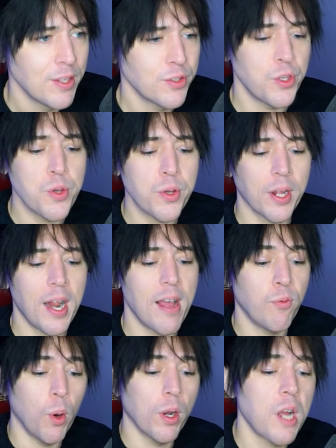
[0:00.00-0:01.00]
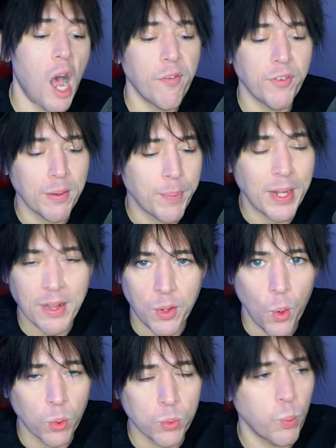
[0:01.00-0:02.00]
So you can have 1 Coughing be the
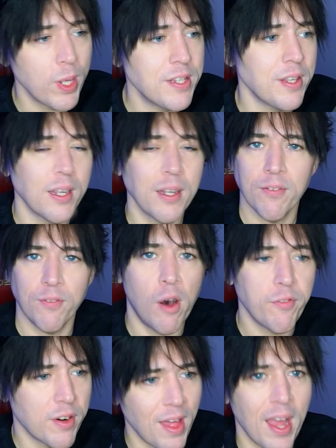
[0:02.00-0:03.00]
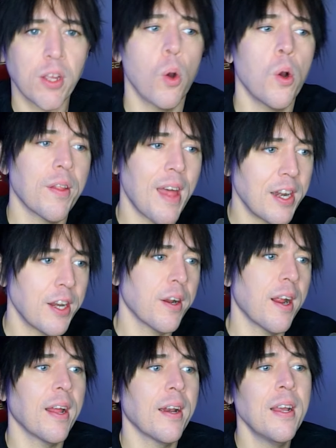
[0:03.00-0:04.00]
old Wheezing, evolve into that, Koga that into your
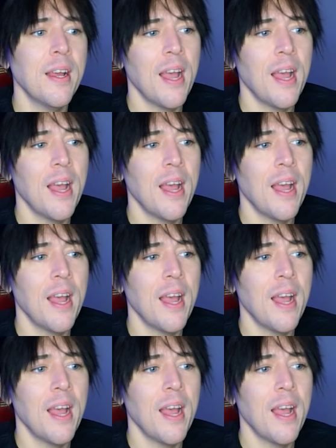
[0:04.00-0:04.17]
hand,